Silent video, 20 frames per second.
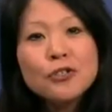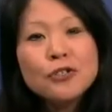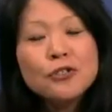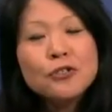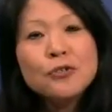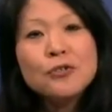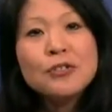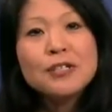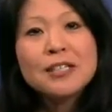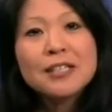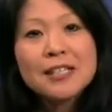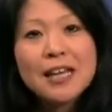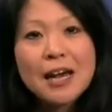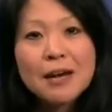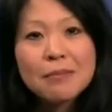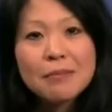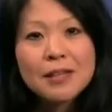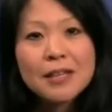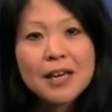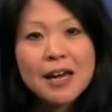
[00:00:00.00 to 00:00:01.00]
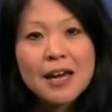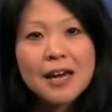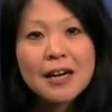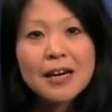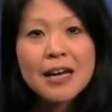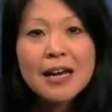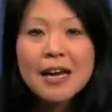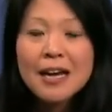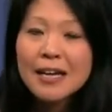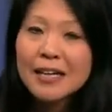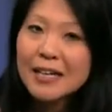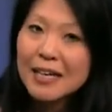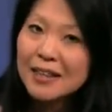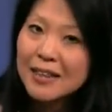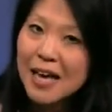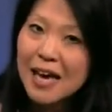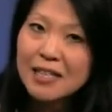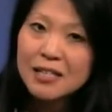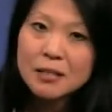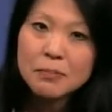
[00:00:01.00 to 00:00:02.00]
you to do the same thing.
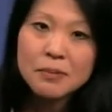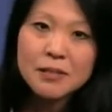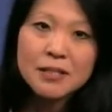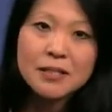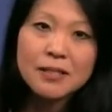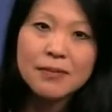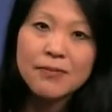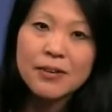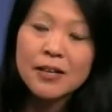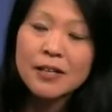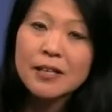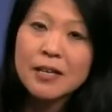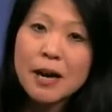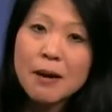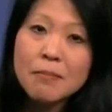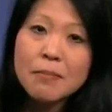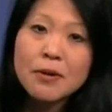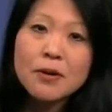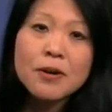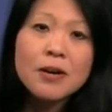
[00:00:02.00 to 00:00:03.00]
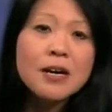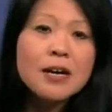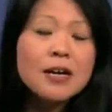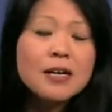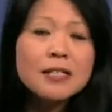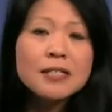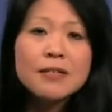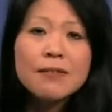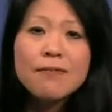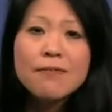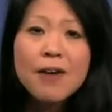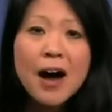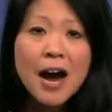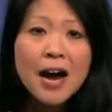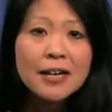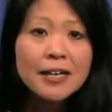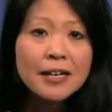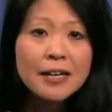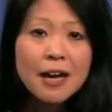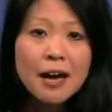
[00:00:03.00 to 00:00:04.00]
Get that specific number,
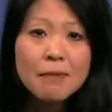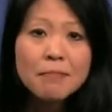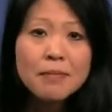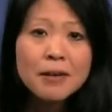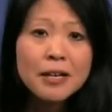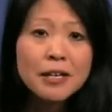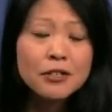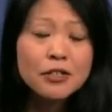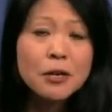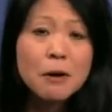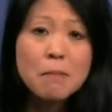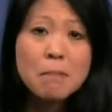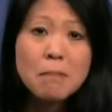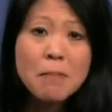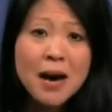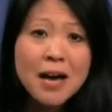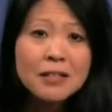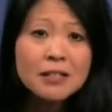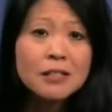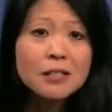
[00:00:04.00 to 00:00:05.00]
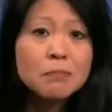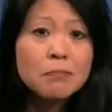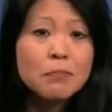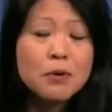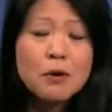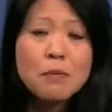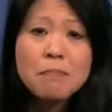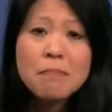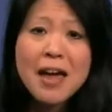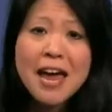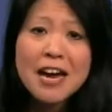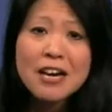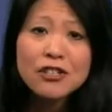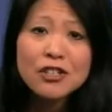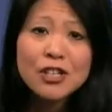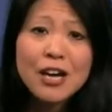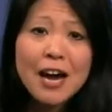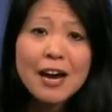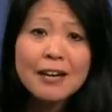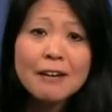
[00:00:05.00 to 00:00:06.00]
divide it up into months per
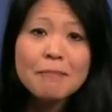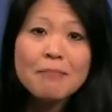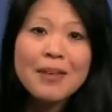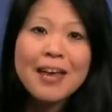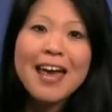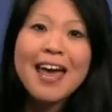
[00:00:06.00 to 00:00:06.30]
paycheck,